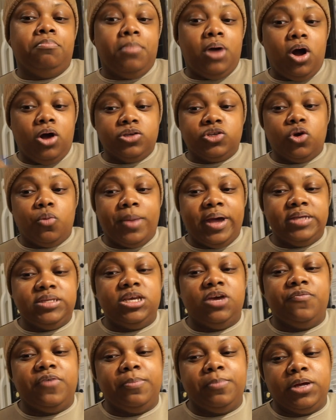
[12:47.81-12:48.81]
also
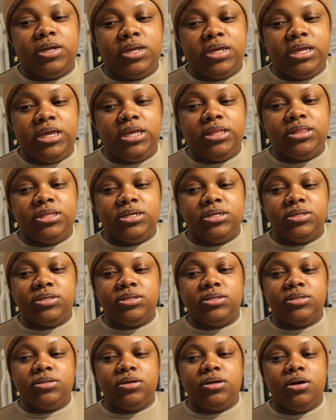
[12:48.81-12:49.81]
myself, I'm gonna eat this
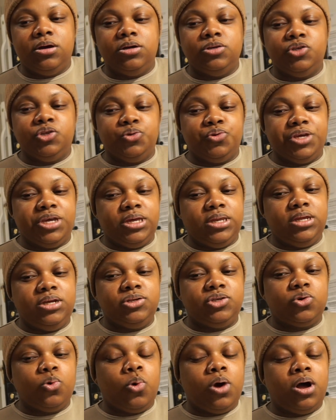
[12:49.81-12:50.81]
zucchini
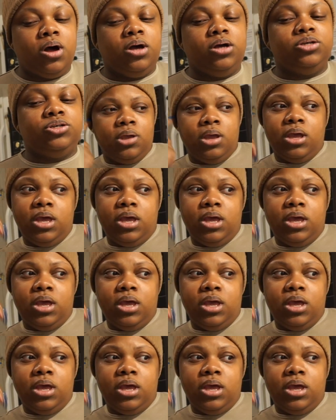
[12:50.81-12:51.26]
squash,